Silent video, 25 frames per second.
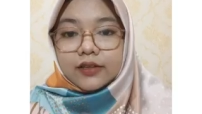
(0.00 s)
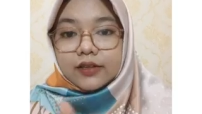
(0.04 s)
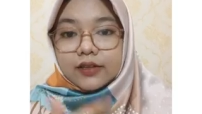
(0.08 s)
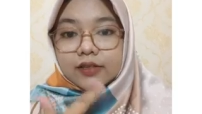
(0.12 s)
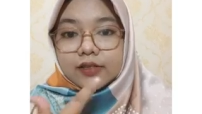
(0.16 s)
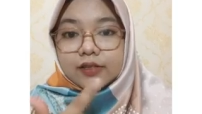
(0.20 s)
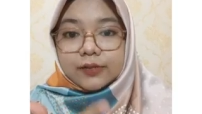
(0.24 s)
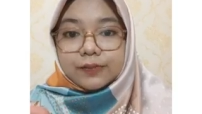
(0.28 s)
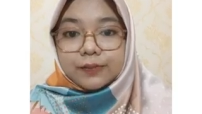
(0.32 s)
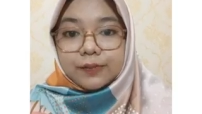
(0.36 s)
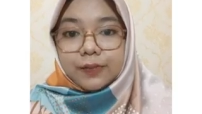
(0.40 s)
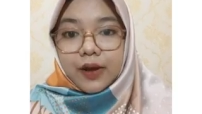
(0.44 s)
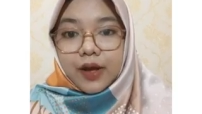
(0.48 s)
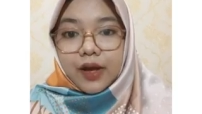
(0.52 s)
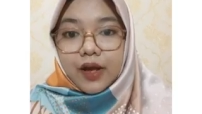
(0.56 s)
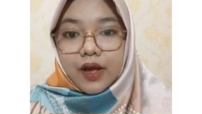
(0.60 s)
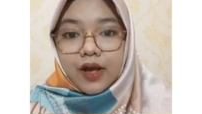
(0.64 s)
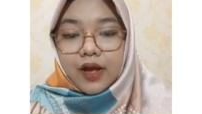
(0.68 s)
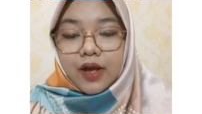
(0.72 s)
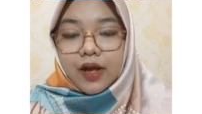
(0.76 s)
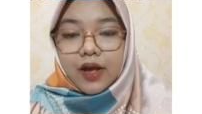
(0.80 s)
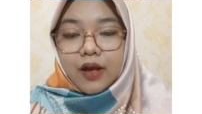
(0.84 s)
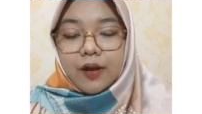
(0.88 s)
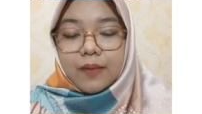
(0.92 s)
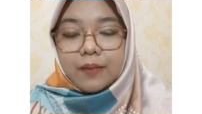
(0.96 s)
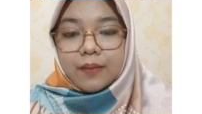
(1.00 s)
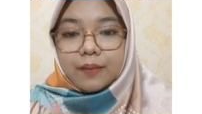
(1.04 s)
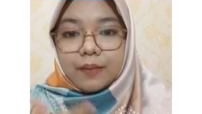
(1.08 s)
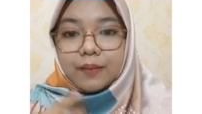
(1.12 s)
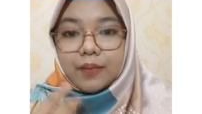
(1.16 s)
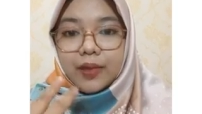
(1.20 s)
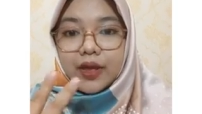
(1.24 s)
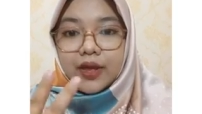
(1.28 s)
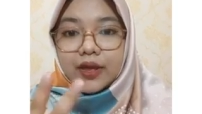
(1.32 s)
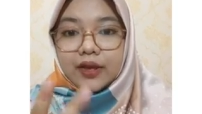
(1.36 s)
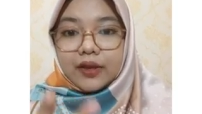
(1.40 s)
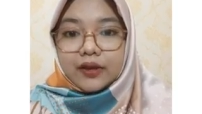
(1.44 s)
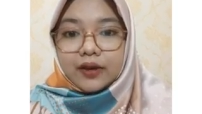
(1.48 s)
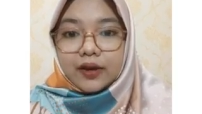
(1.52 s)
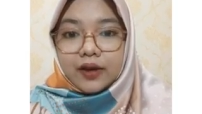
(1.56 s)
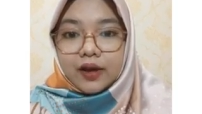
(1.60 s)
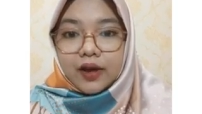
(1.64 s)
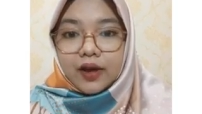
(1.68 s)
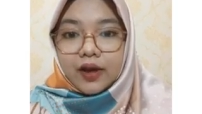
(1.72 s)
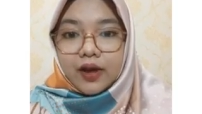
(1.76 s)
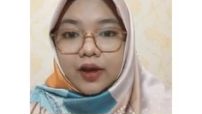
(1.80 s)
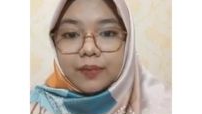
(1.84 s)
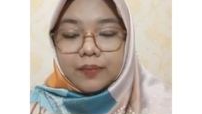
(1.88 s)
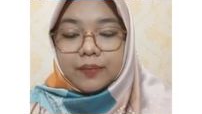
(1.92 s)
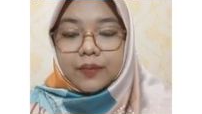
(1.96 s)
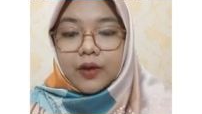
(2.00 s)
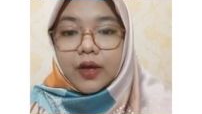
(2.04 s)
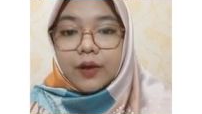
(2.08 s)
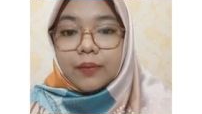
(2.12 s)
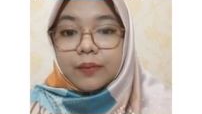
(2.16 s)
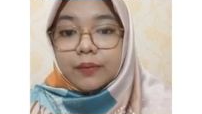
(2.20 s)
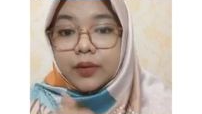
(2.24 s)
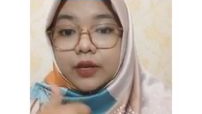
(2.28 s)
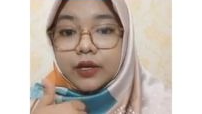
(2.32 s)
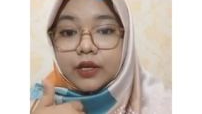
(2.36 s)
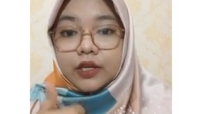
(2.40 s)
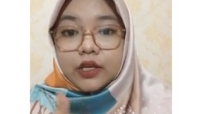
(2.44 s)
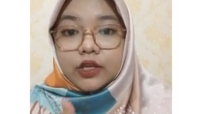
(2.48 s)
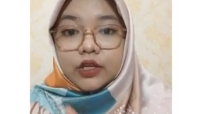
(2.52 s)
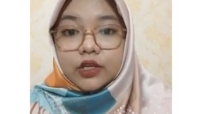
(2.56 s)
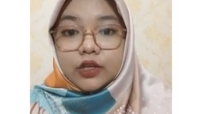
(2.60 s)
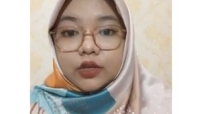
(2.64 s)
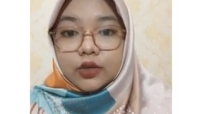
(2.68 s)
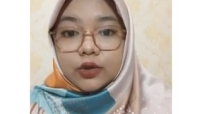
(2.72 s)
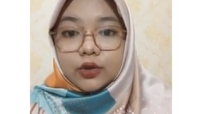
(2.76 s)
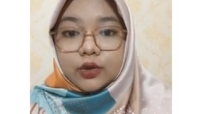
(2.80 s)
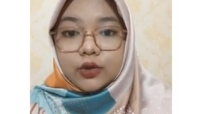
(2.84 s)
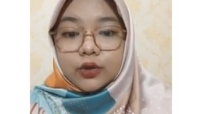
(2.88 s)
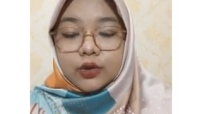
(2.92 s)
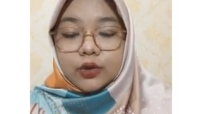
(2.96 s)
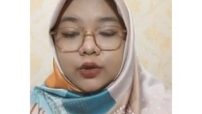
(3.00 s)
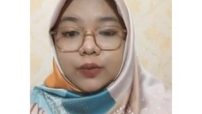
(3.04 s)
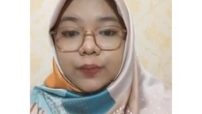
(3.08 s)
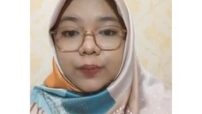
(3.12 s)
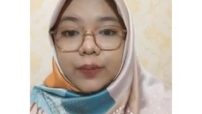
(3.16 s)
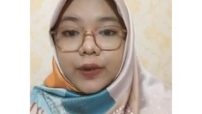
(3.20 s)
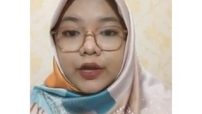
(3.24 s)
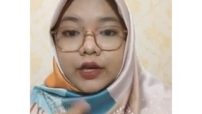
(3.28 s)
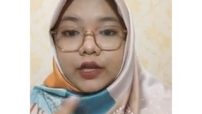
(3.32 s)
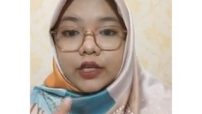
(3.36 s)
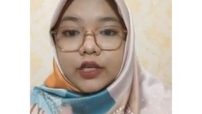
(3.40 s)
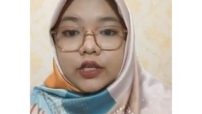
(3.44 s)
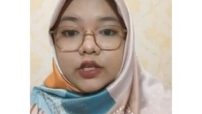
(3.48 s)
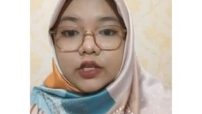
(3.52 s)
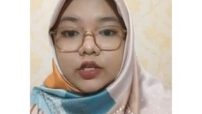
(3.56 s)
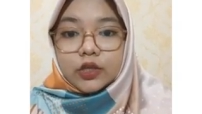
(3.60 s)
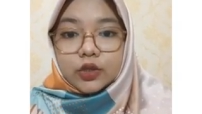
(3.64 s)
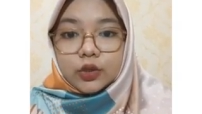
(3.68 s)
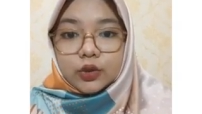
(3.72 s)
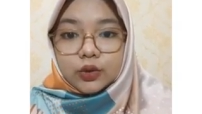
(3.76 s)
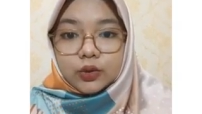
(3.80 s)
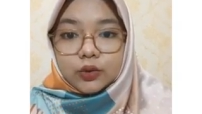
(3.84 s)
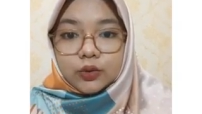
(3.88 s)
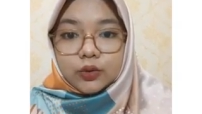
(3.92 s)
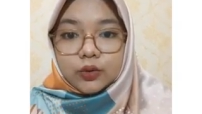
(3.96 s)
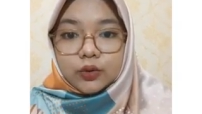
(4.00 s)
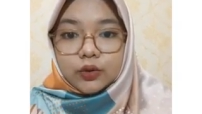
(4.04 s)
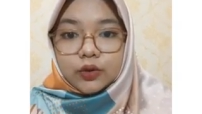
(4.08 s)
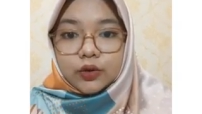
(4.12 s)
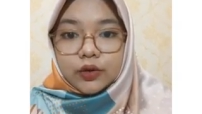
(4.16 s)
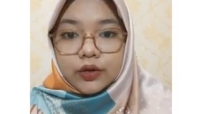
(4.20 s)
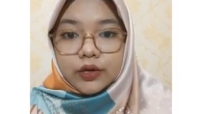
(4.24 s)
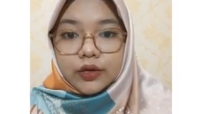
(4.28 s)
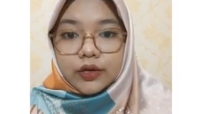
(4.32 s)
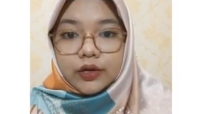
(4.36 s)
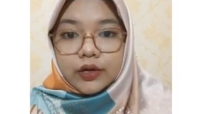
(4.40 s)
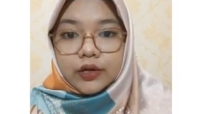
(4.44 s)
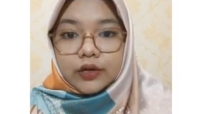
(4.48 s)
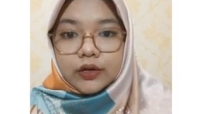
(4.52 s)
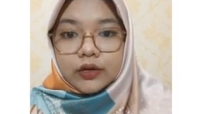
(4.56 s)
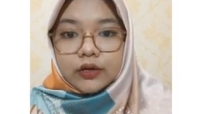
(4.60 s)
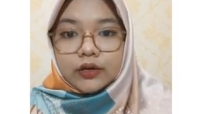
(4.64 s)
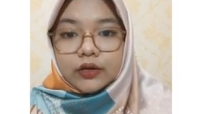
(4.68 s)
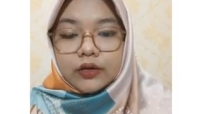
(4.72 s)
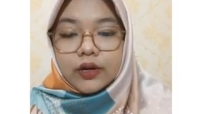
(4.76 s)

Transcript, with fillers: spa, makeup, manicure, pedicure,